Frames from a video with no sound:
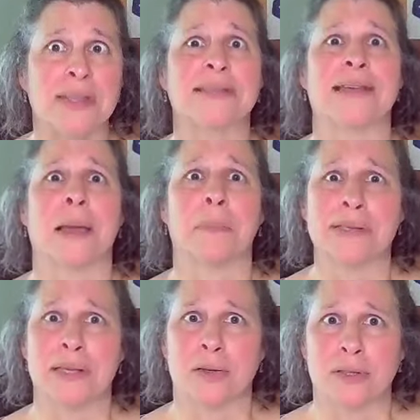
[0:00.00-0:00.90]
that Sam
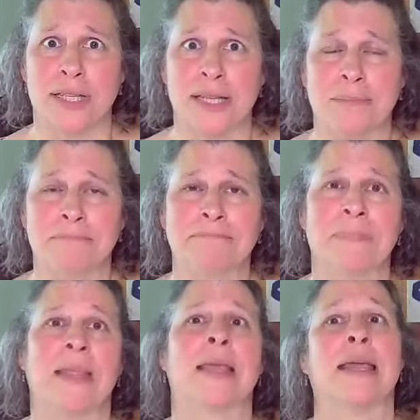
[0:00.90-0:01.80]
is guilty,
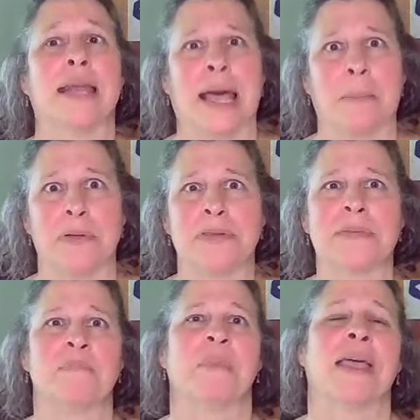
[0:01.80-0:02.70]
it
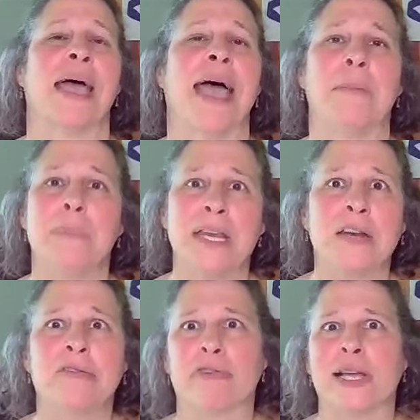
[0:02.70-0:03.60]
happens, admit
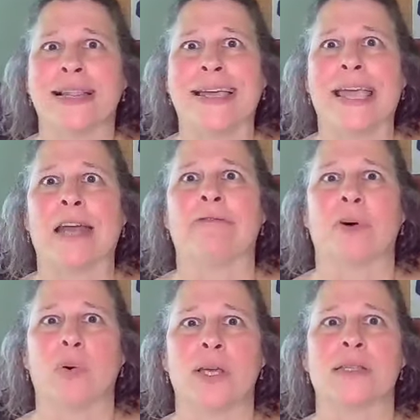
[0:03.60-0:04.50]
it freely and
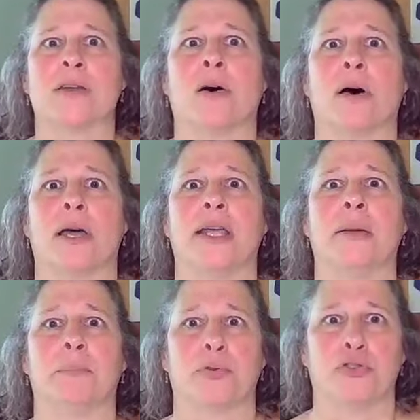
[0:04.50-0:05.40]
focus on
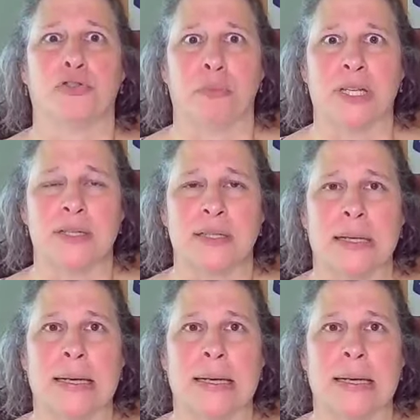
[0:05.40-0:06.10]
improvement.